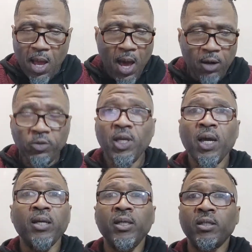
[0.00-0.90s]
I don't think
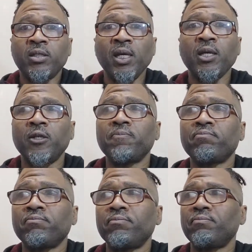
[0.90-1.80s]
I need to say it.
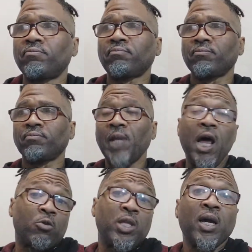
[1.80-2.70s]

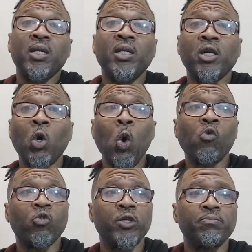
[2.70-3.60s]
I don't think I need to go
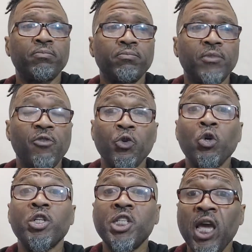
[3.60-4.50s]
over it. If
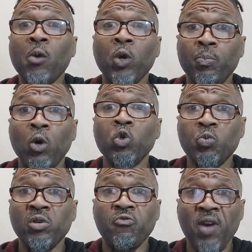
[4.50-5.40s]
you're a Chadwick
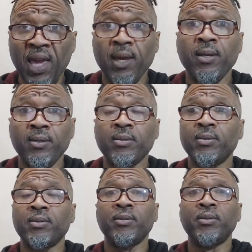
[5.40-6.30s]
Boseman fan,
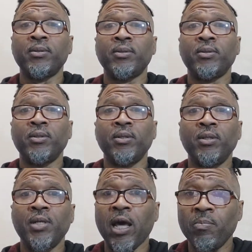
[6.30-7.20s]

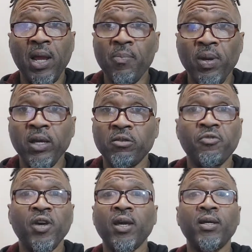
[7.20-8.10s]
not a Black Panther
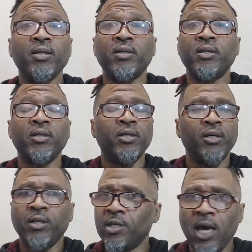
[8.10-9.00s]
fan,
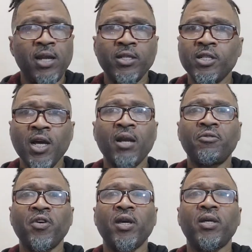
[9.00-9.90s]
not a T'Challa
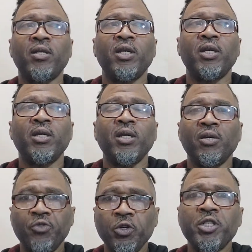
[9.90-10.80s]
fan,
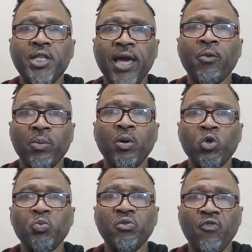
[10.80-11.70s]
if you're a Chadwick
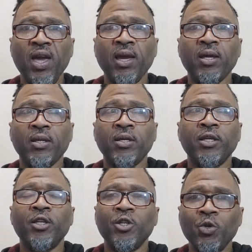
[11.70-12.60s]
Boseman fan,
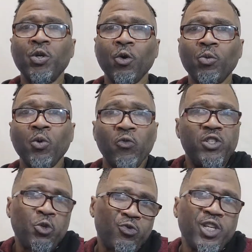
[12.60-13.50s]
you know the
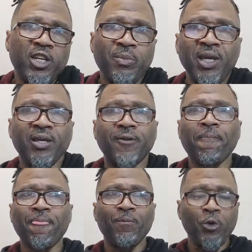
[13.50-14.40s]
movies you've seen him in.
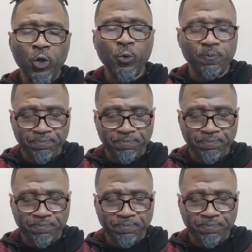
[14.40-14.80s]
You do.